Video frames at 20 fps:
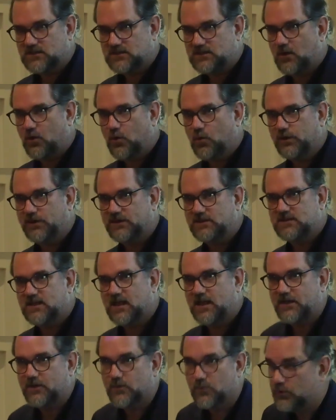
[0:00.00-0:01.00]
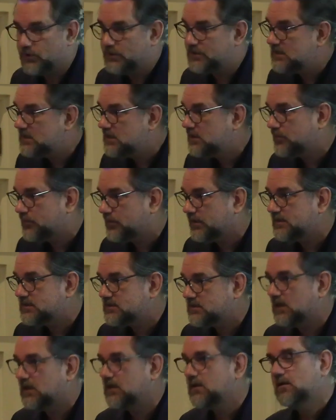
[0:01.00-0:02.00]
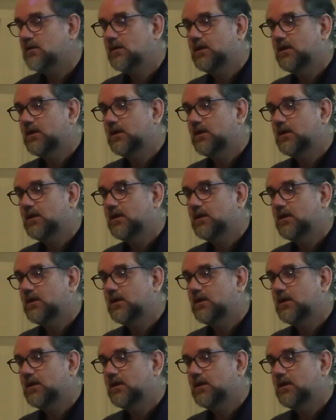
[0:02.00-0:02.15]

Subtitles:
holding steady, or decreasing?